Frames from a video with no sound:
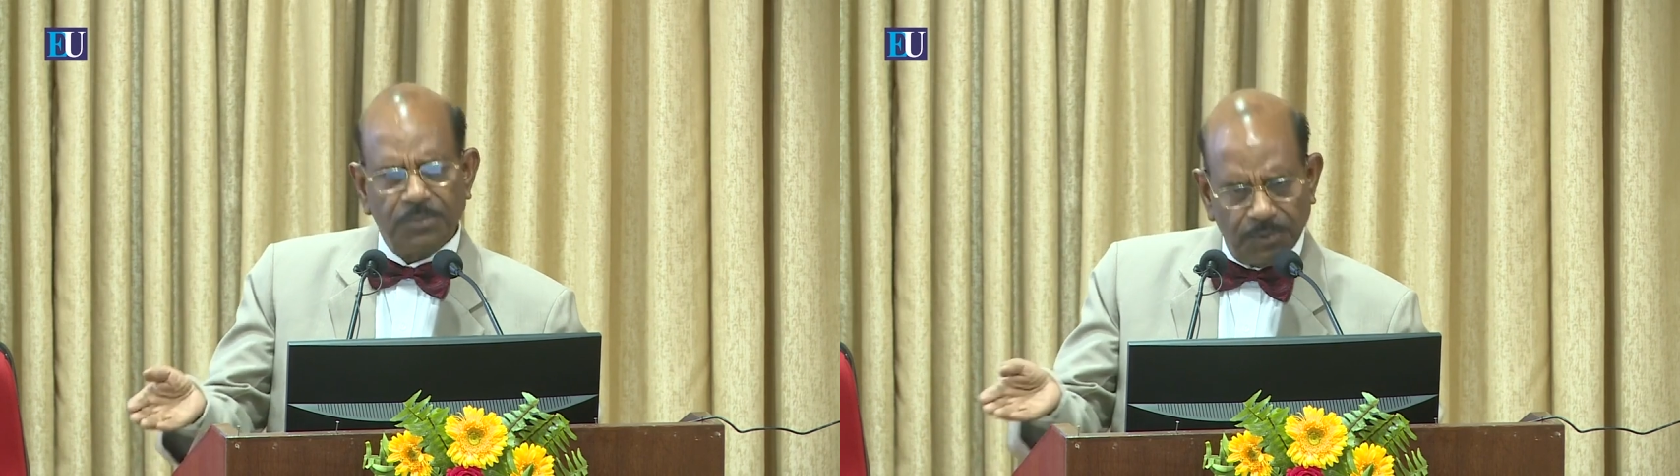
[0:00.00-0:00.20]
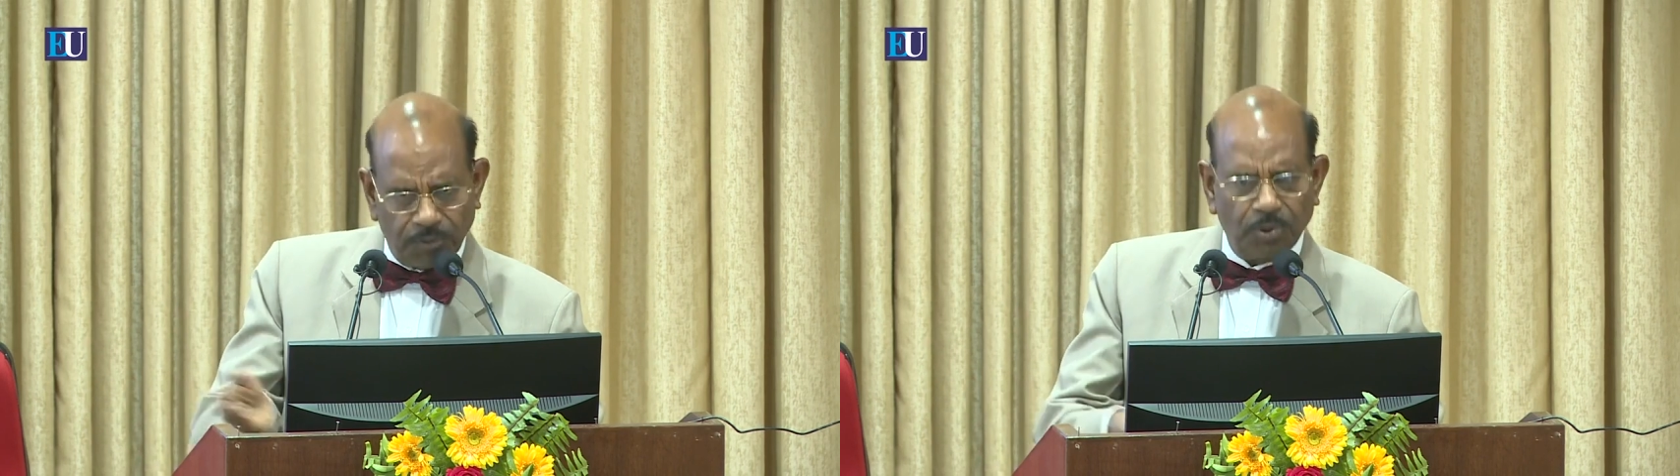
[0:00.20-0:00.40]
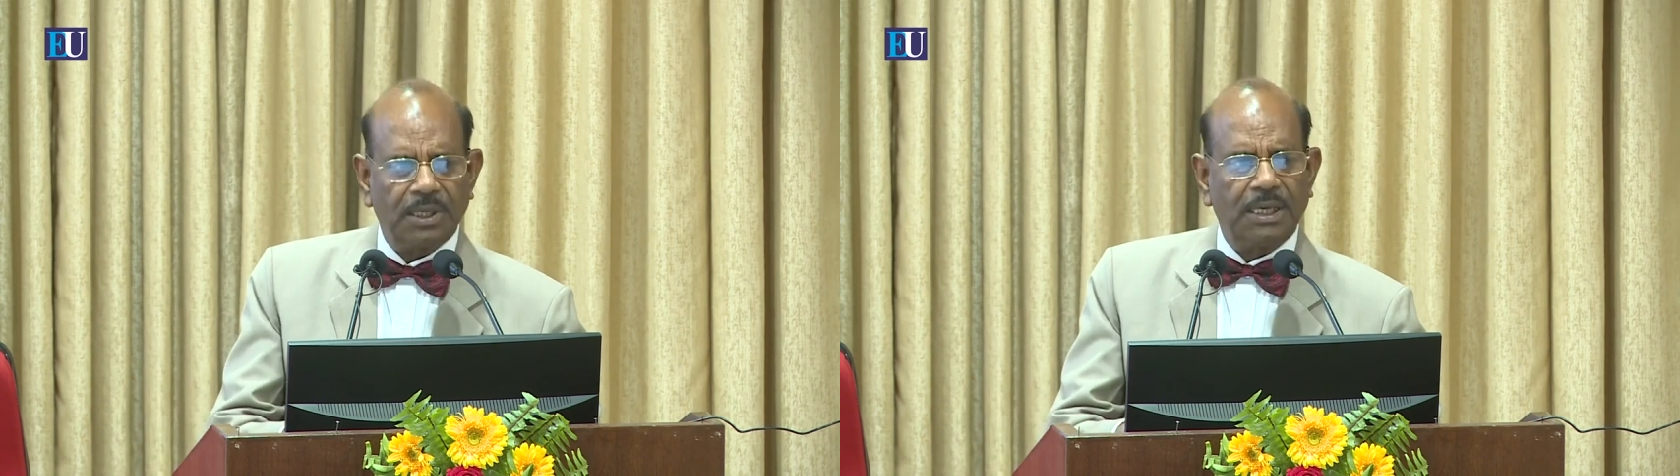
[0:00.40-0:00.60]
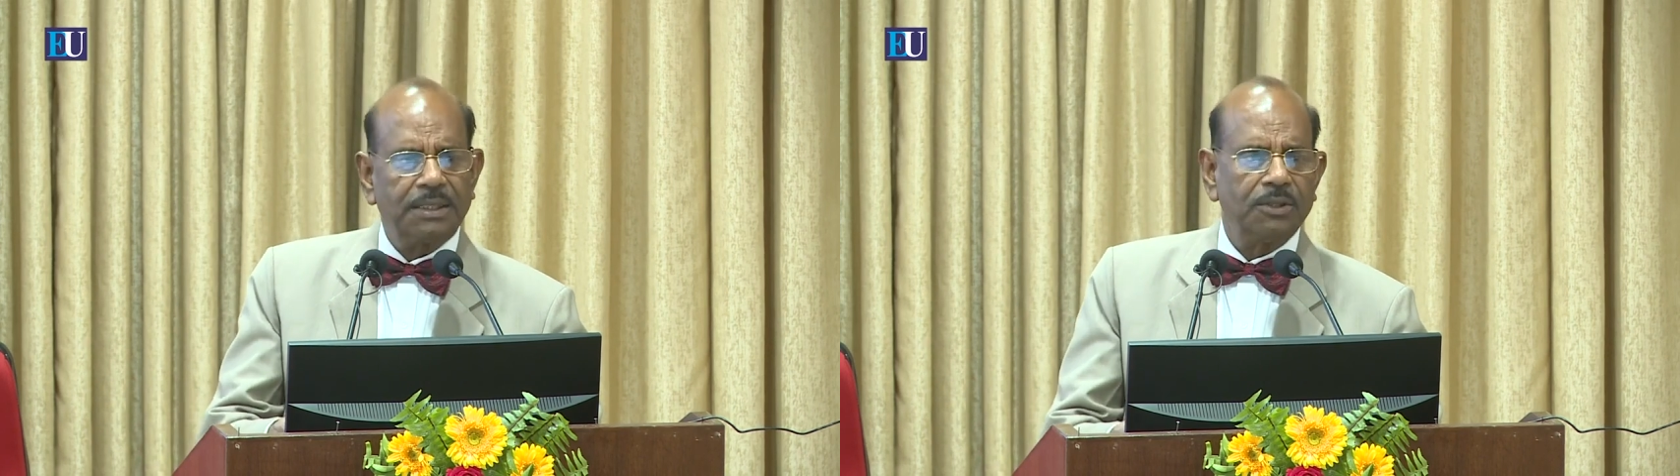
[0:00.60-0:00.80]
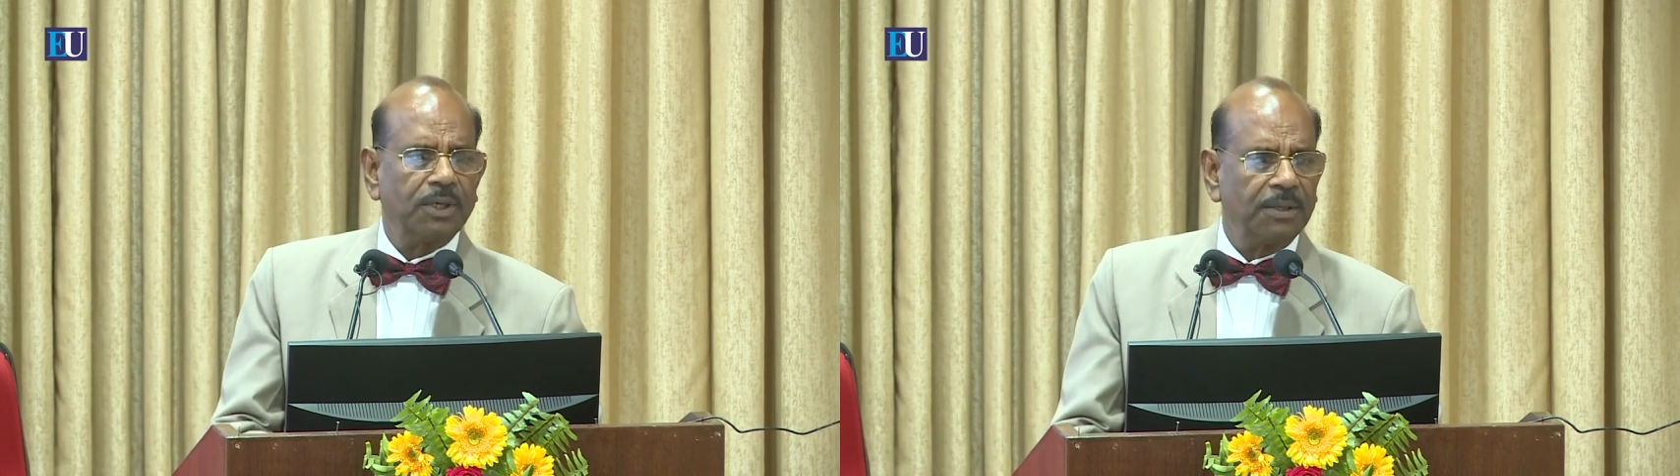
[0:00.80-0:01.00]
Before
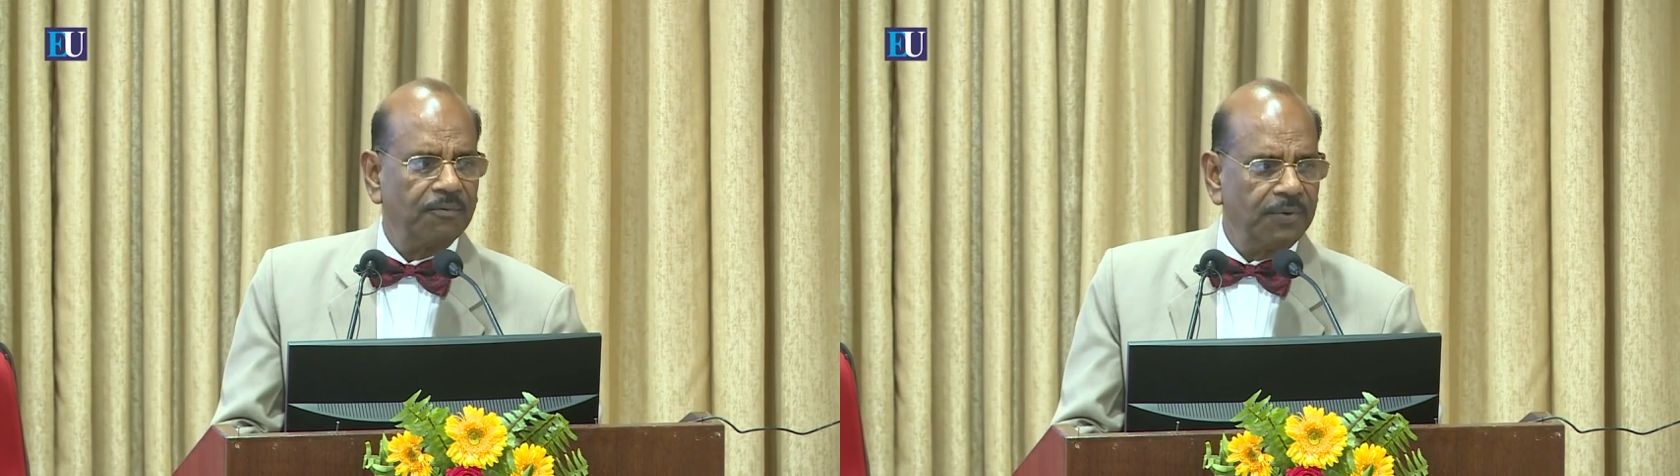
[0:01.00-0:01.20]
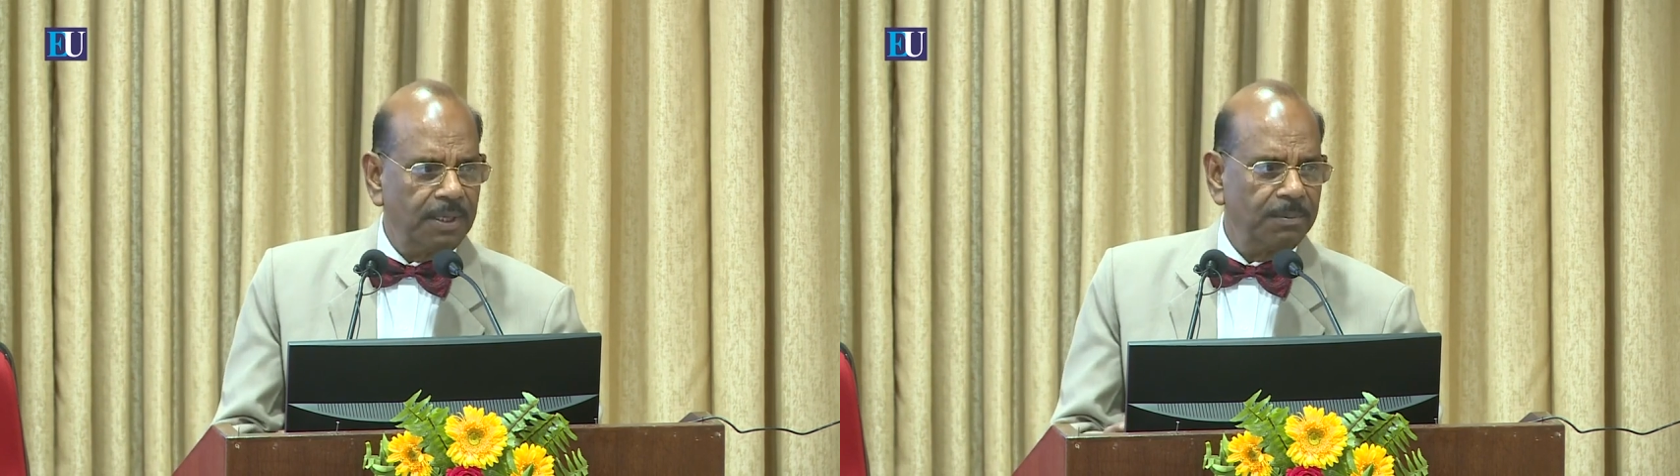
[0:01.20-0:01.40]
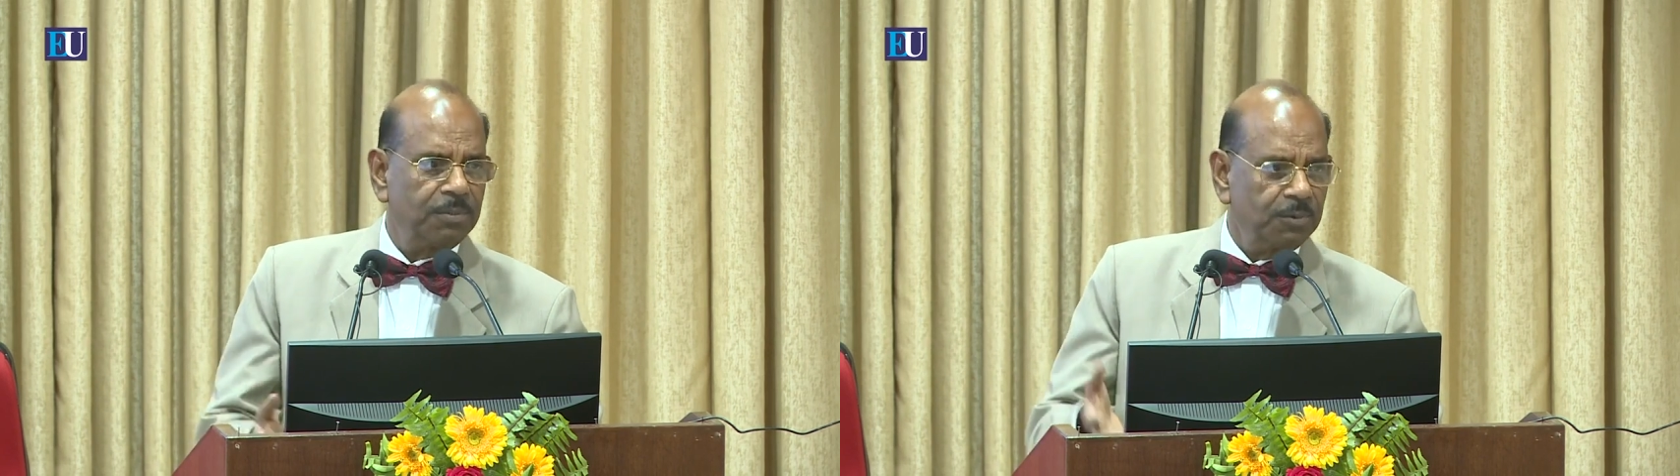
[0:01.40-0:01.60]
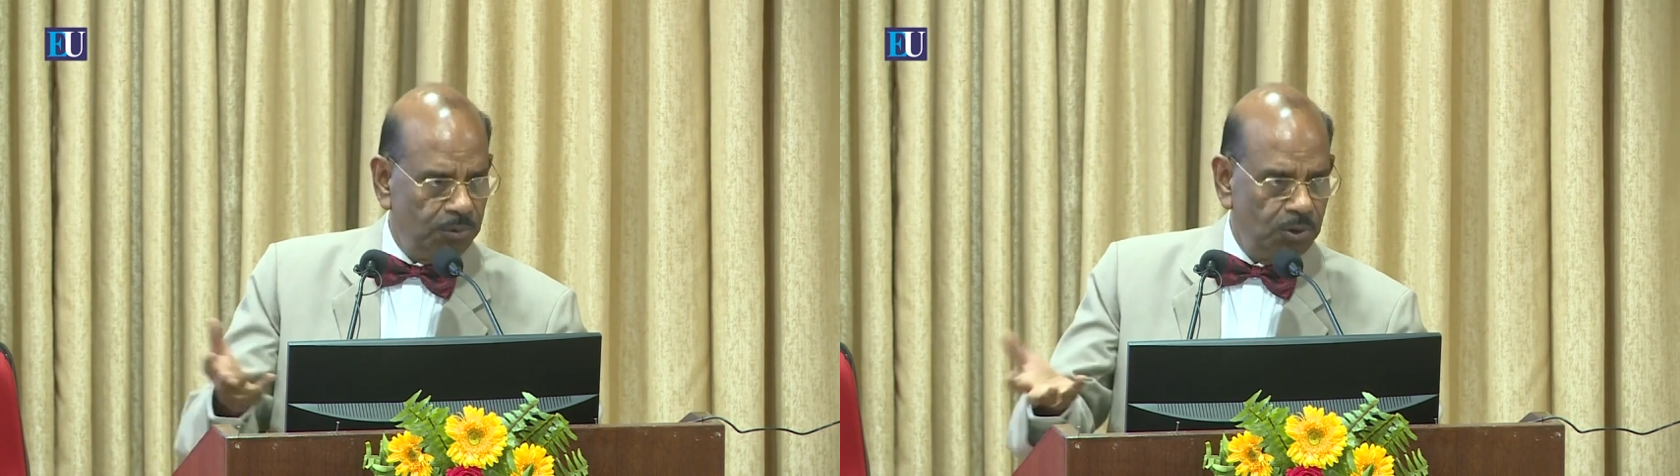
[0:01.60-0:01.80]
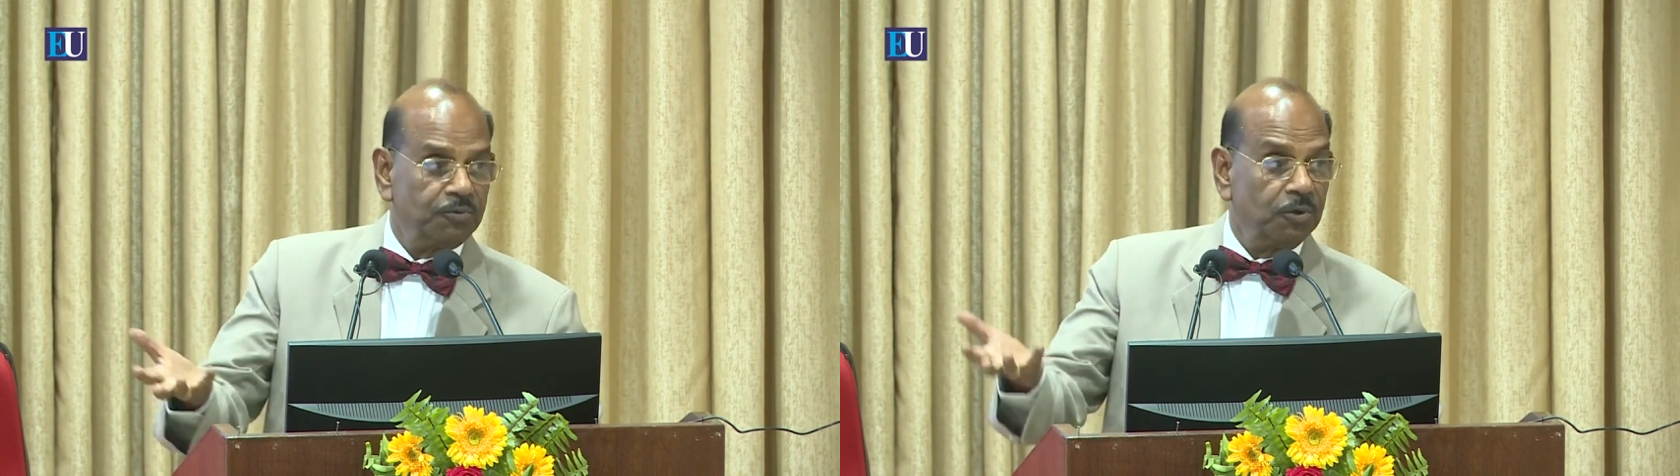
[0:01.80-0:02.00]
that you can fill,
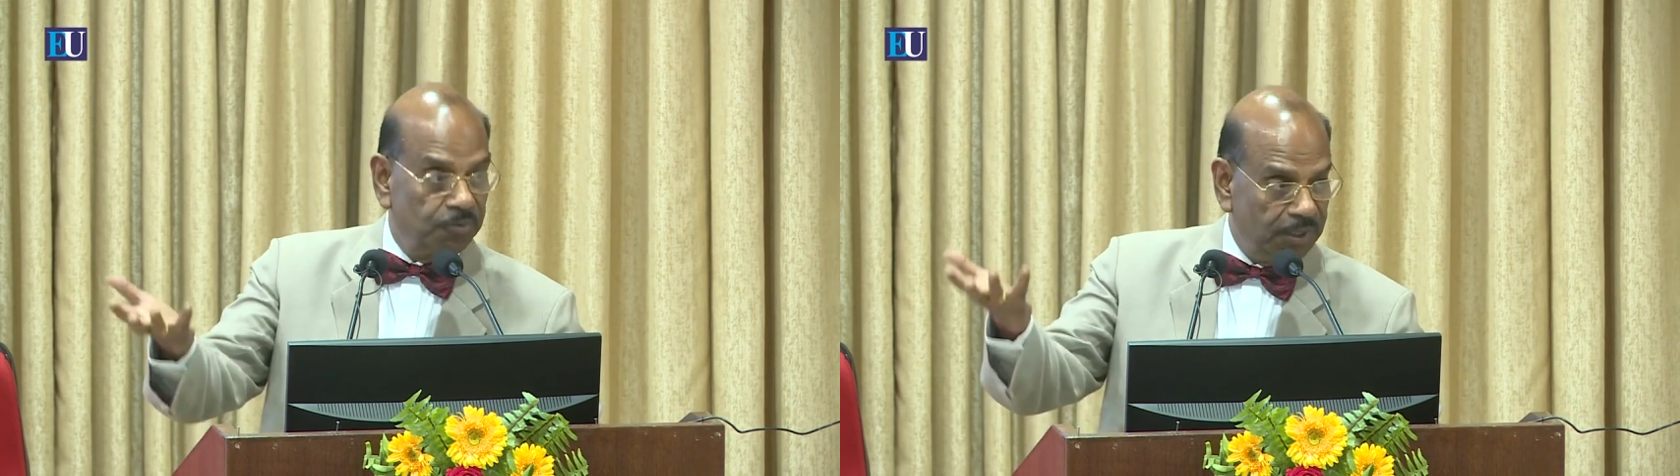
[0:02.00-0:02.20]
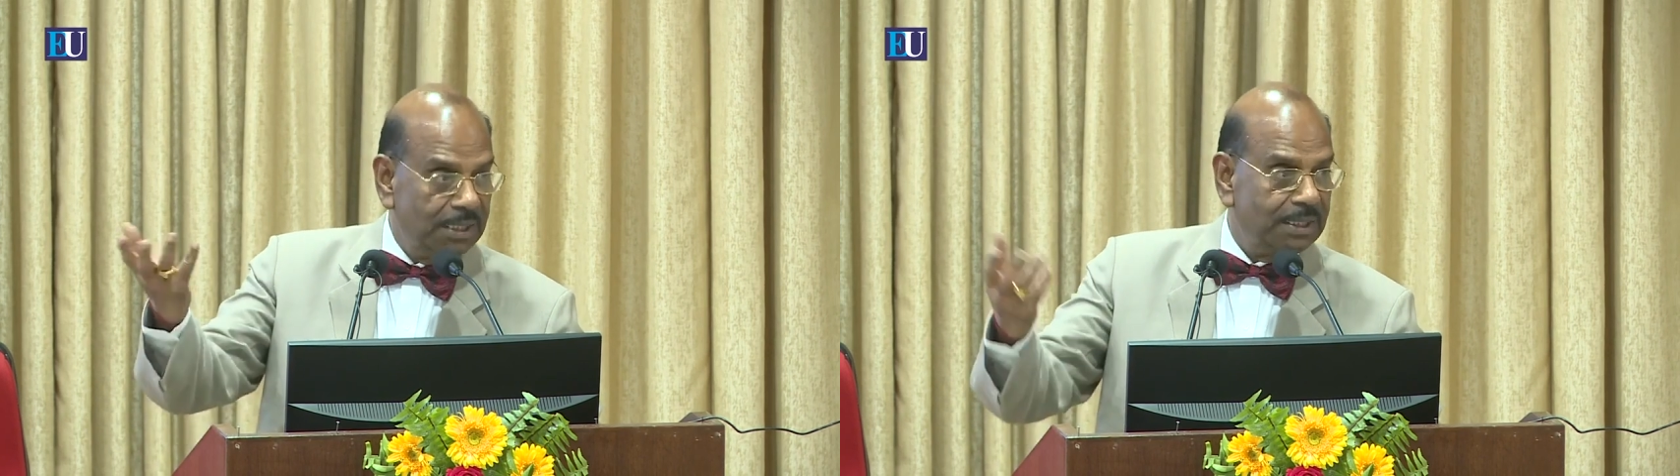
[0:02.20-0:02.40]
if you feel